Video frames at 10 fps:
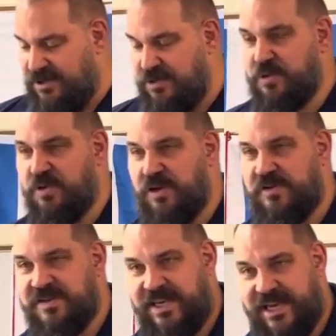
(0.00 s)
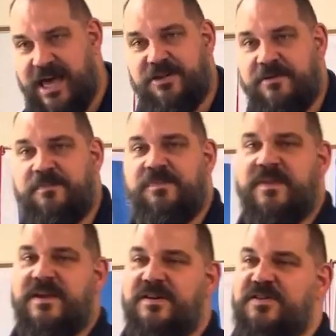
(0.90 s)
too close together,
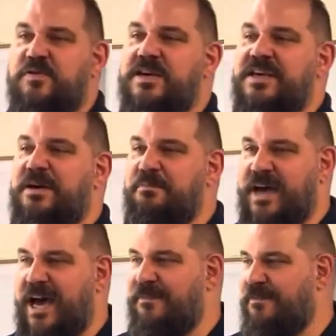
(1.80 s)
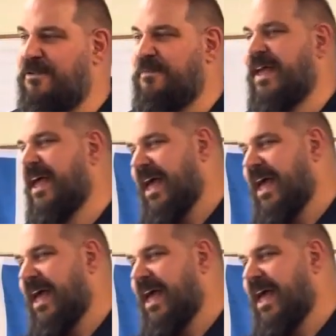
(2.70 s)
because you can get bad fruit.